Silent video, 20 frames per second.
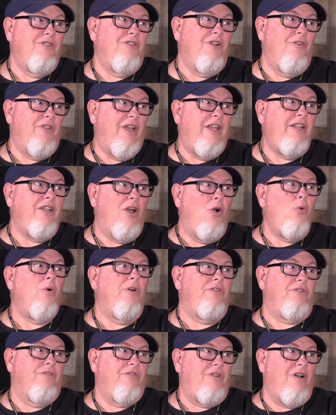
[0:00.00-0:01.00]
They know
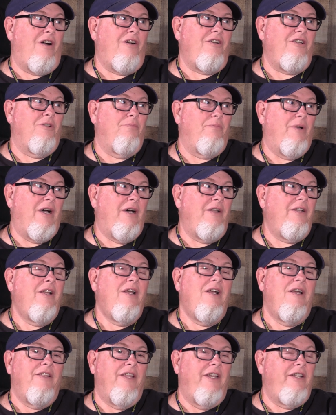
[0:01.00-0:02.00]
what they're talking about.
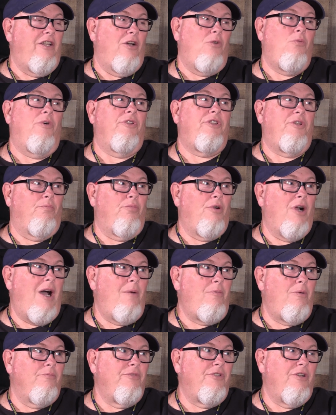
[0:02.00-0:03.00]
They know what the
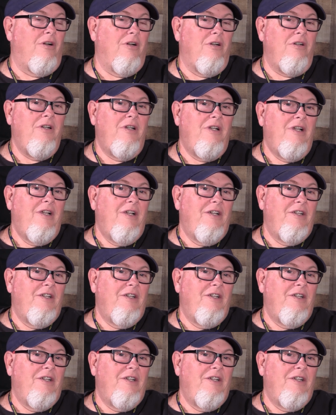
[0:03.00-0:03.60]
problems are.